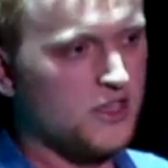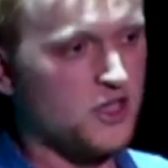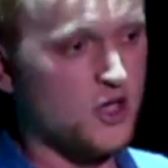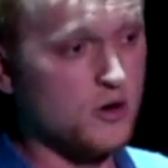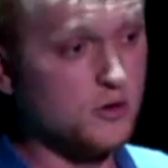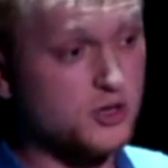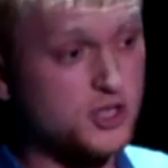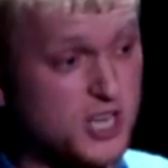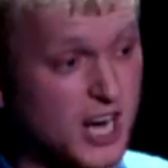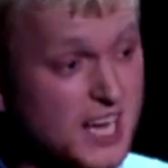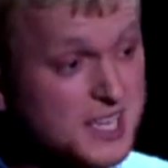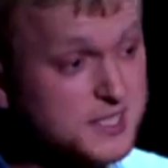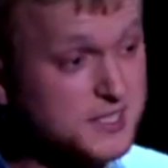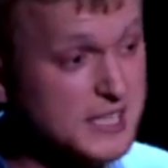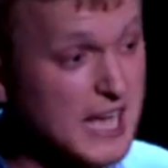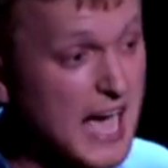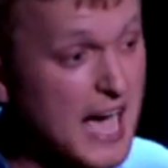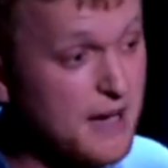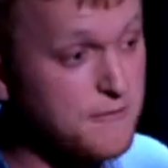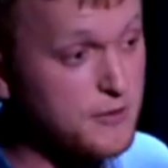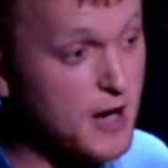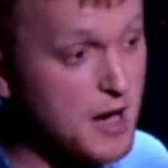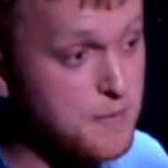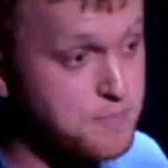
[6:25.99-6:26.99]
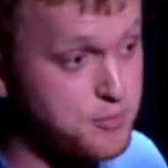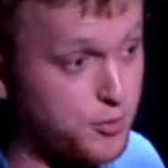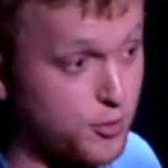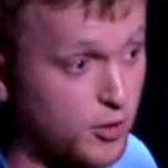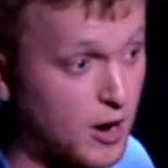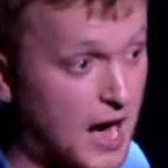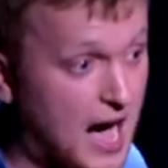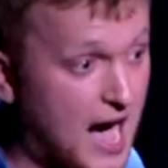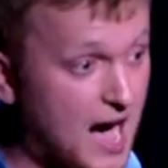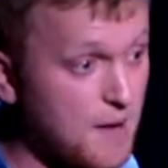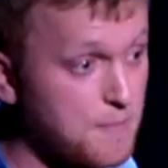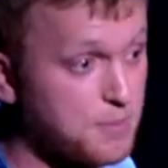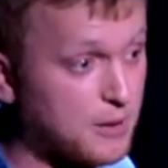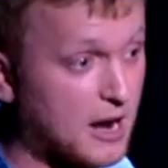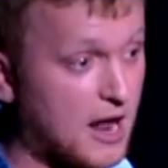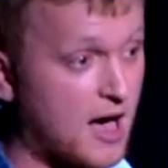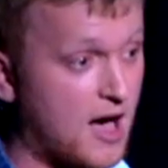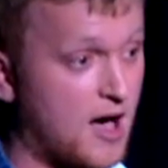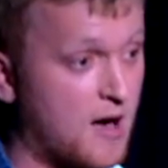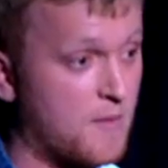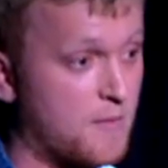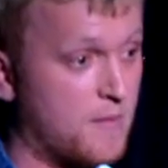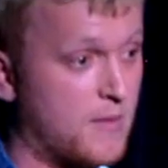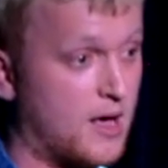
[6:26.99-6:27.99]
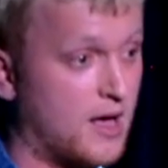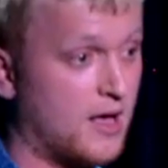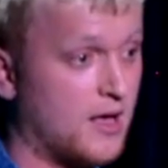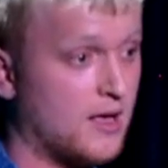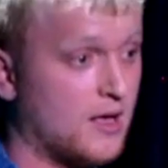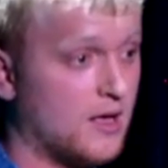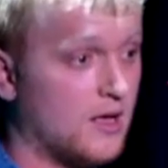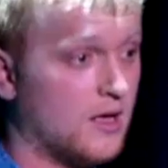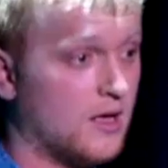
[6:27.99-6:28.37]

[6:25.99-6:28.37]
You just have a problem.